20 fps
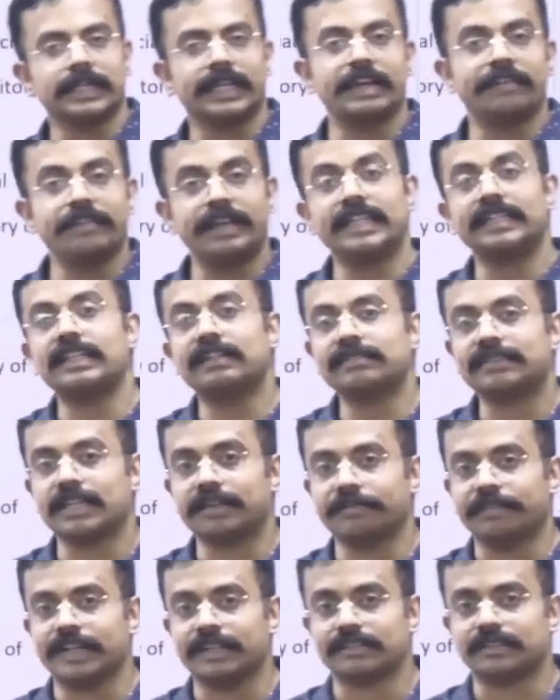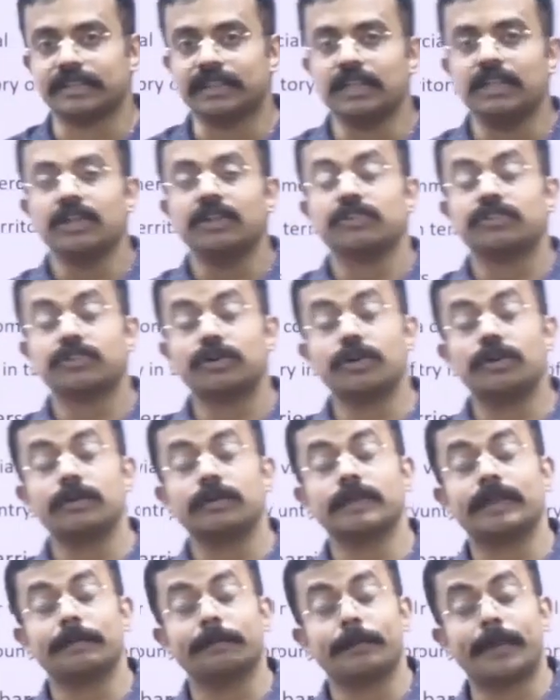giving the service.
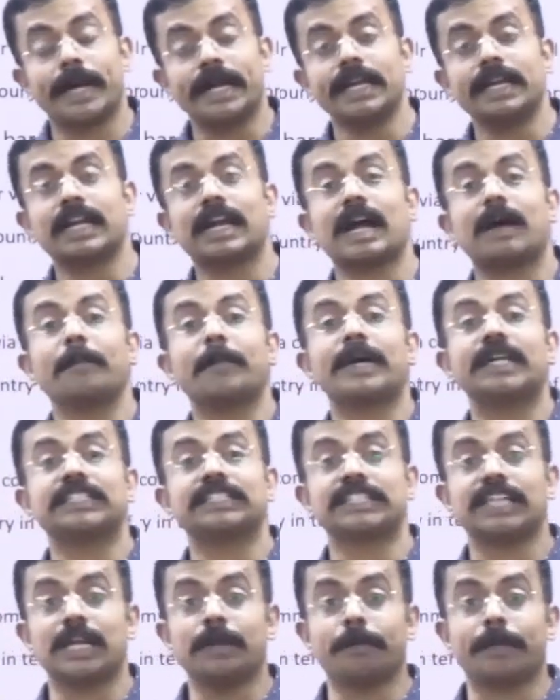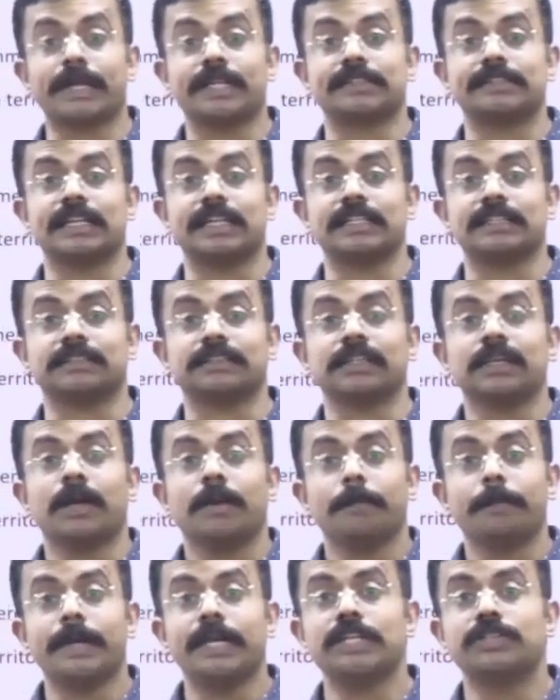So by commercial presence
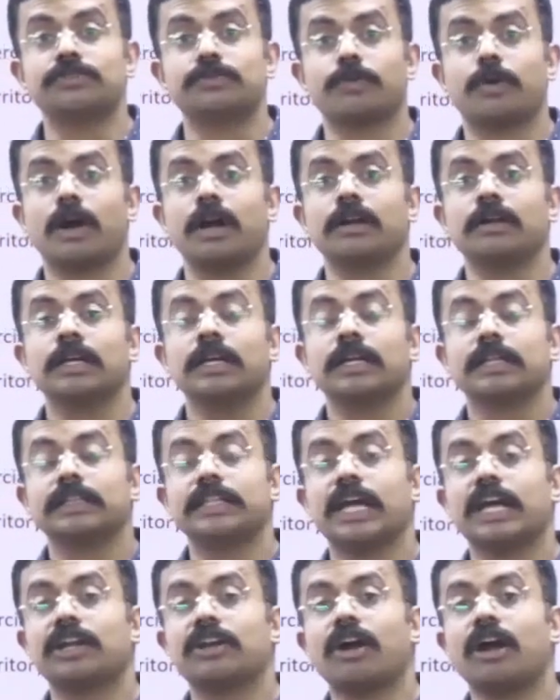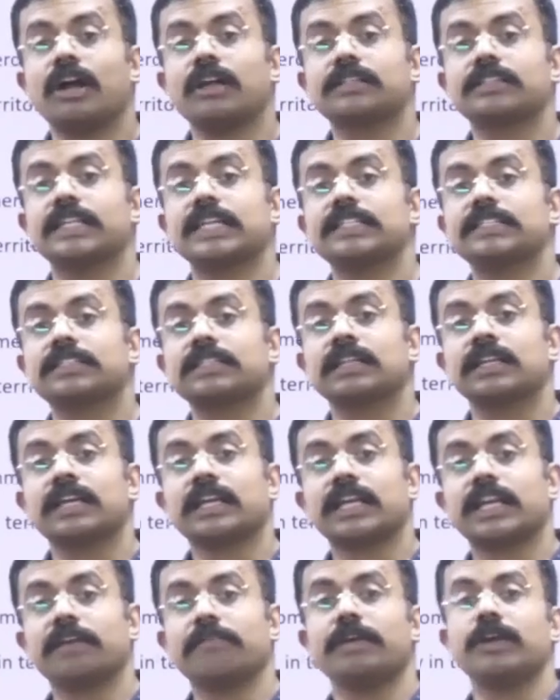means what? They are not just
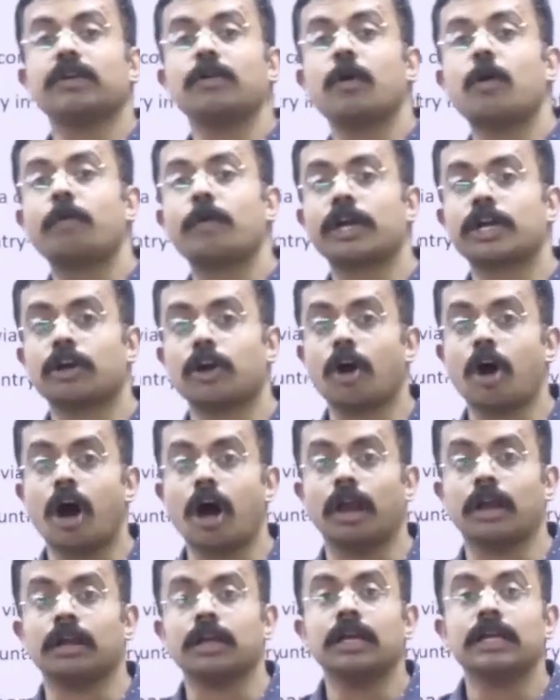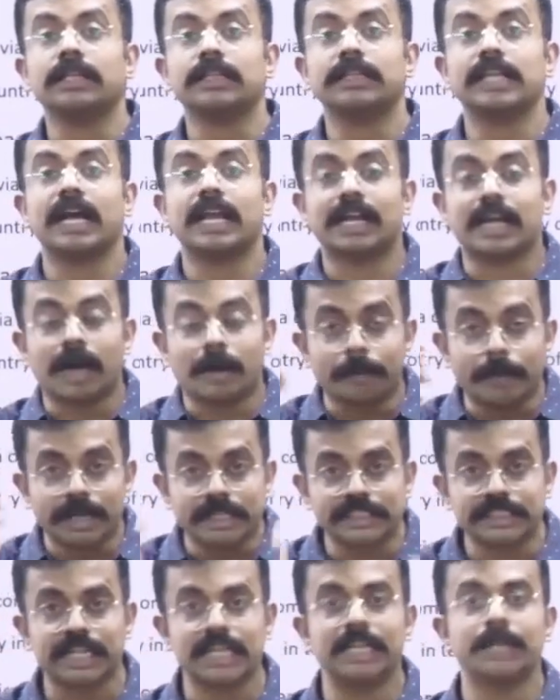giving over call. They are
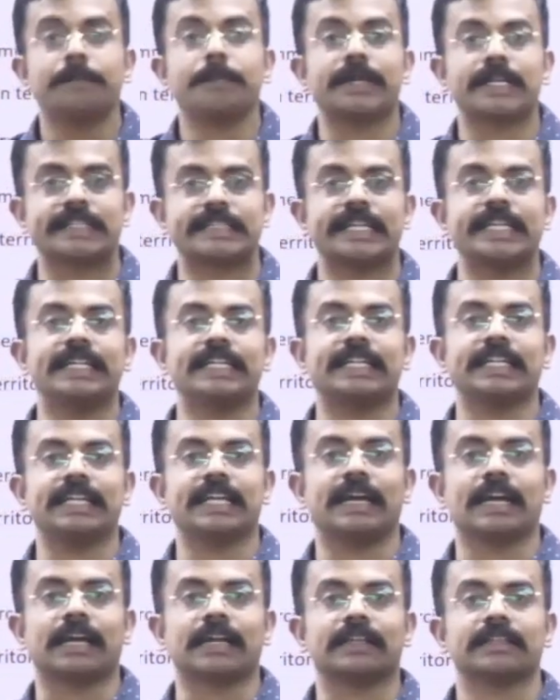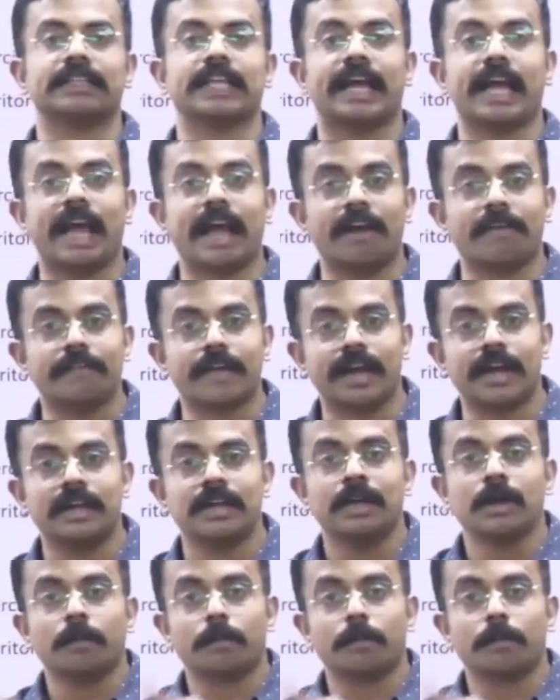commercially present here. They have a